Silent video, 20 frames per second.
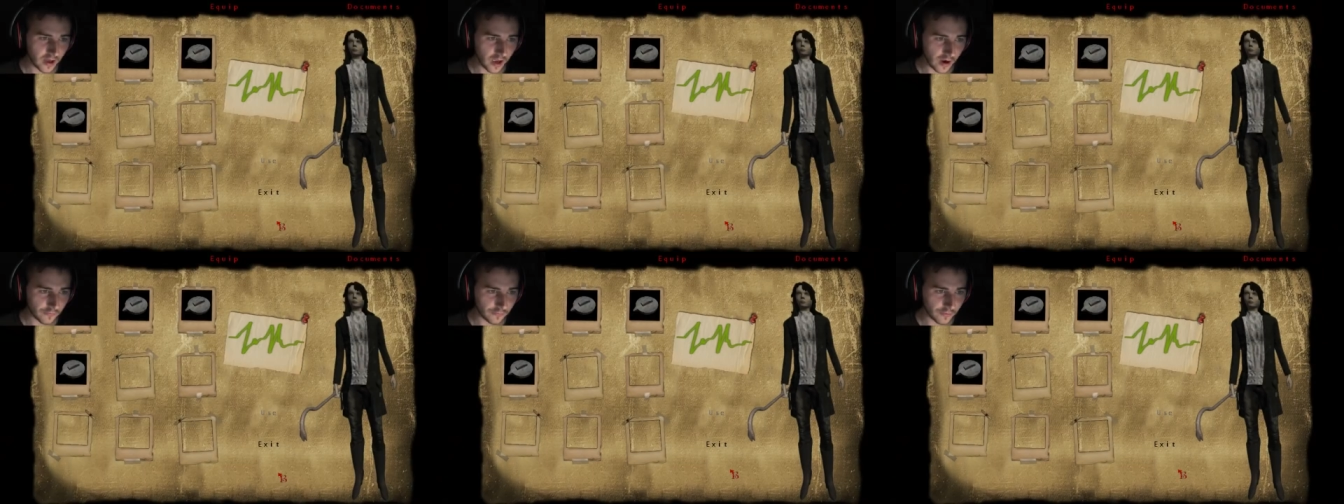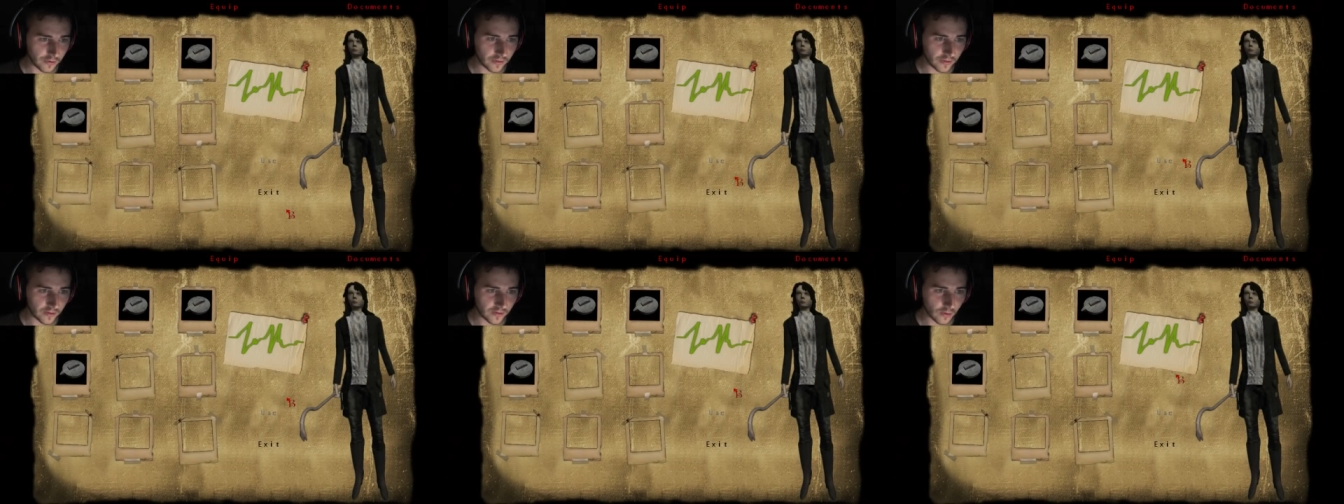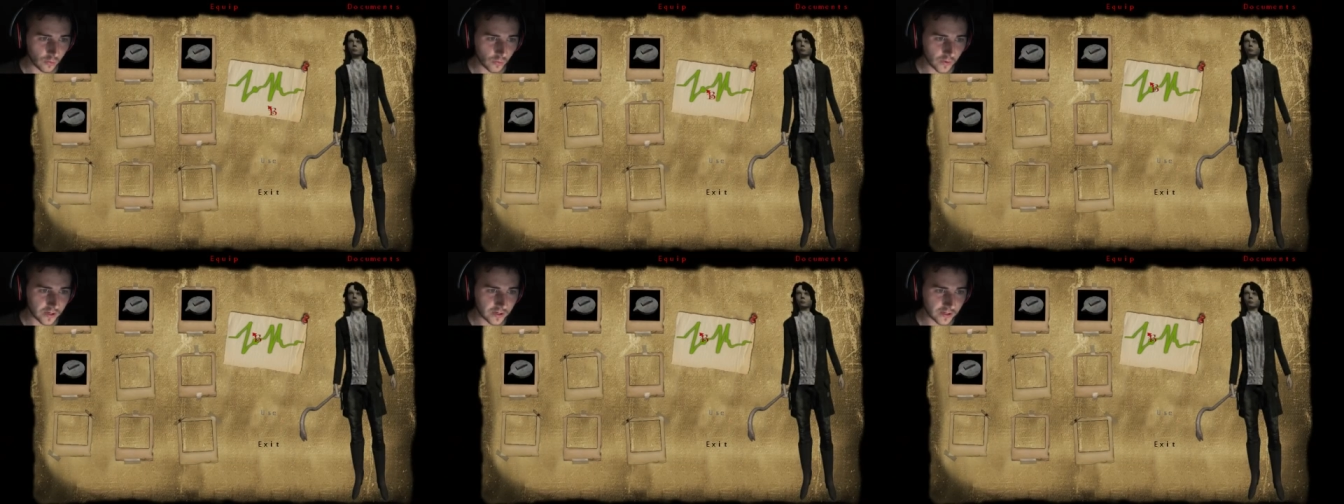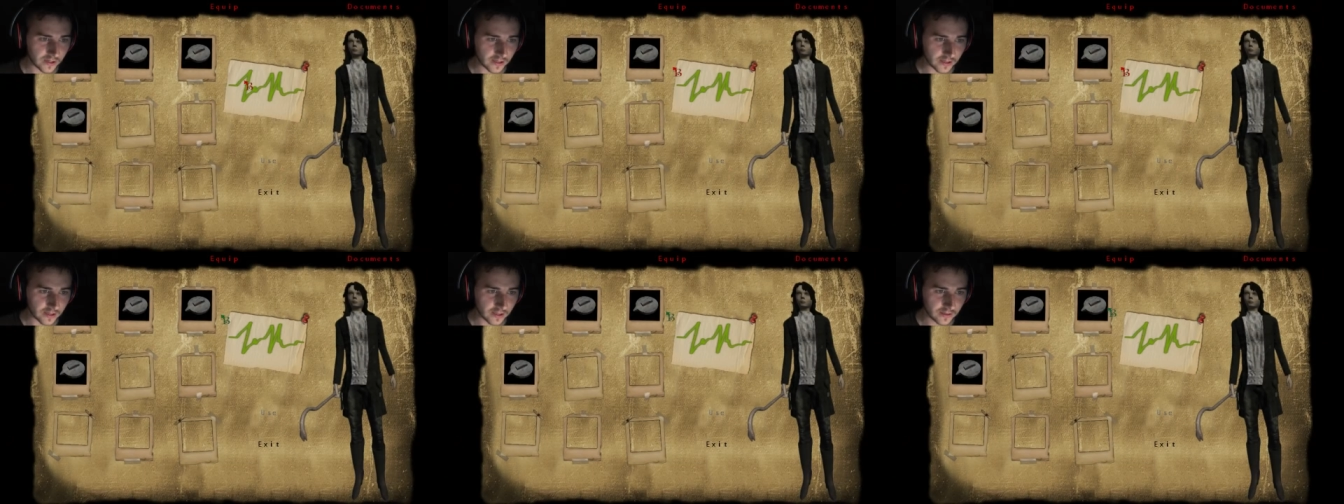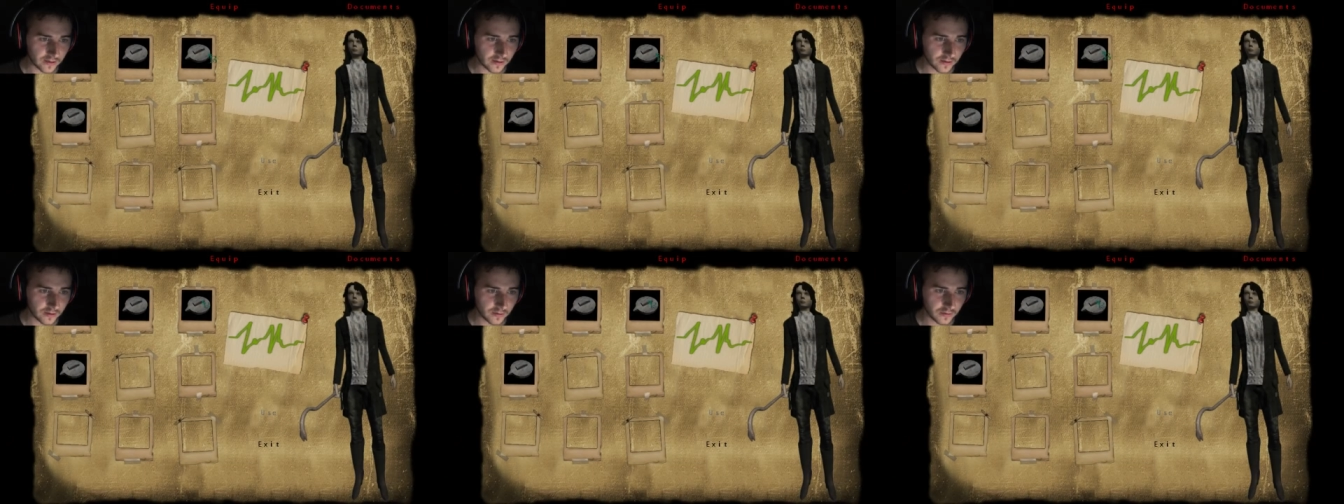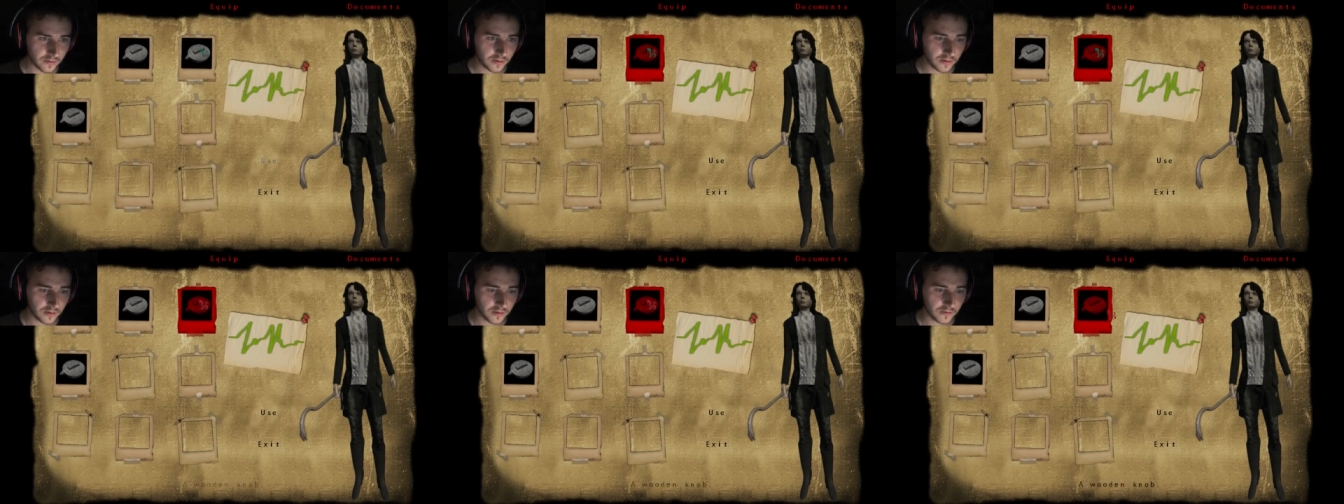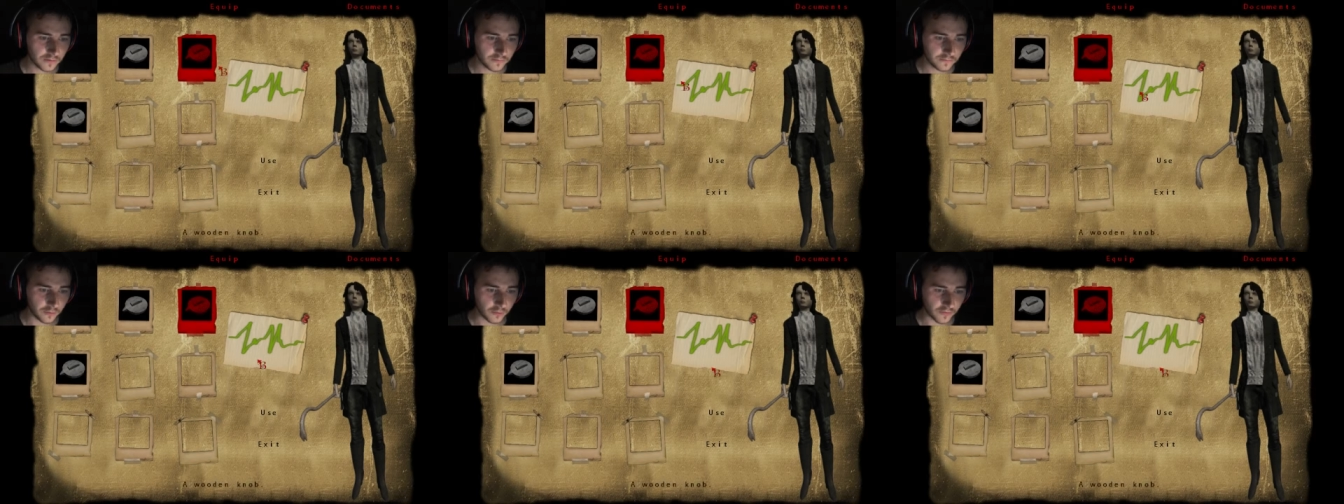everything that we need
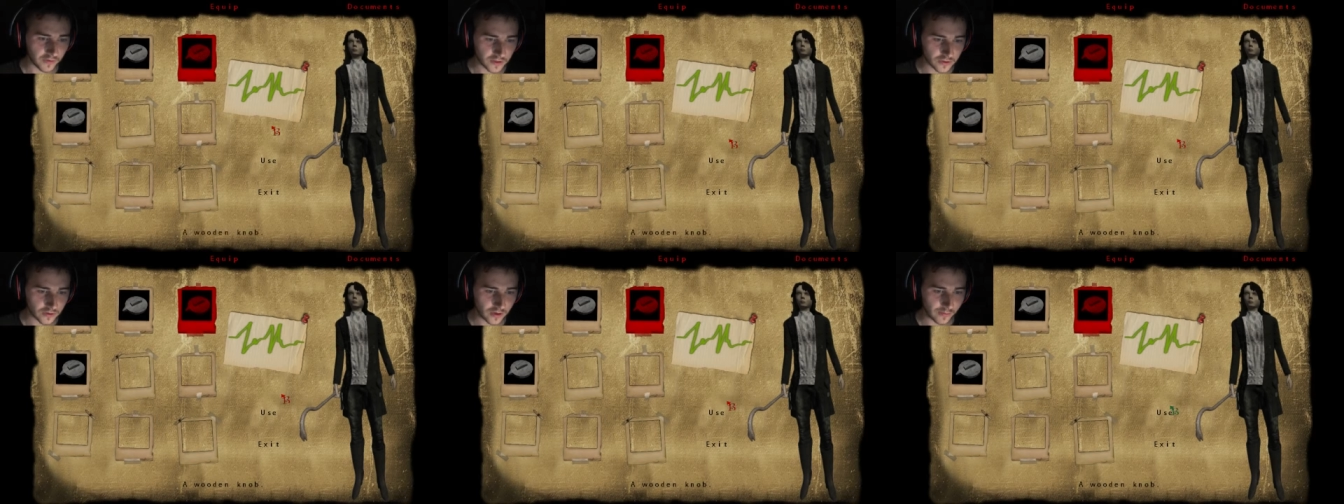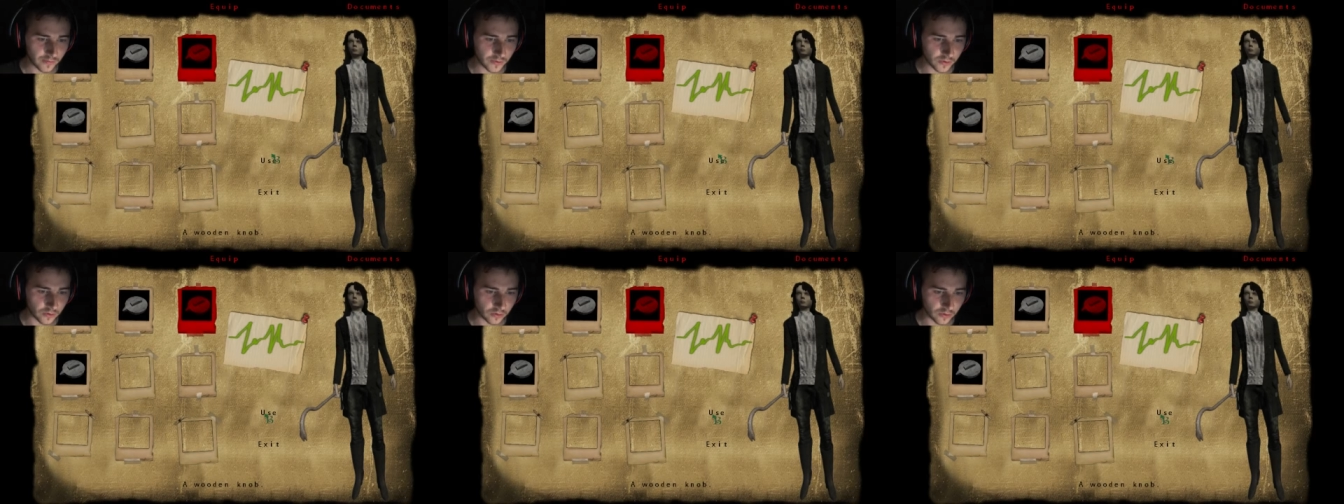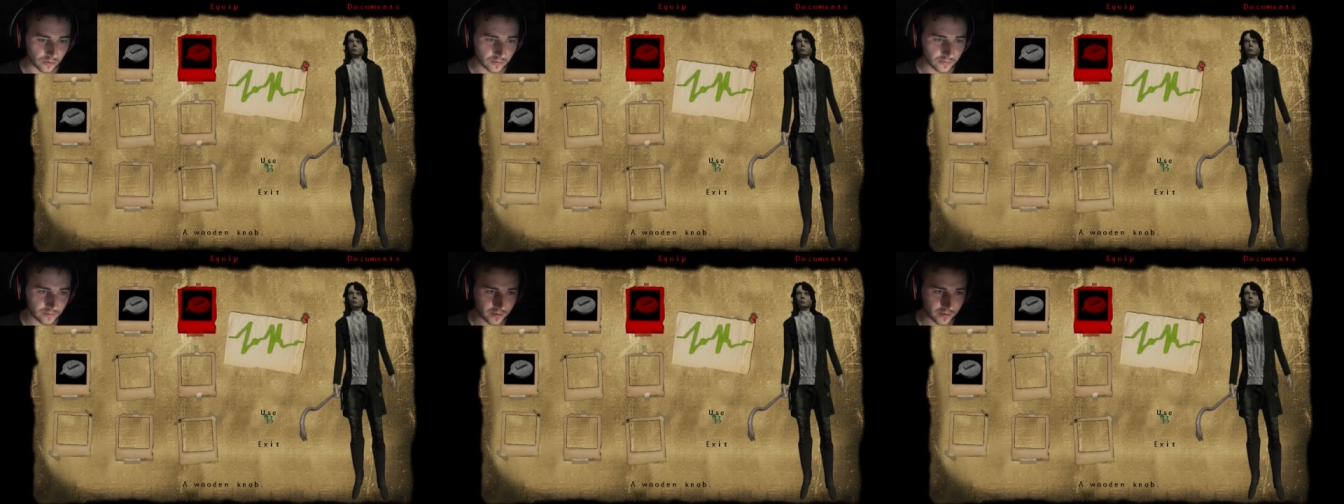for this trapdoor.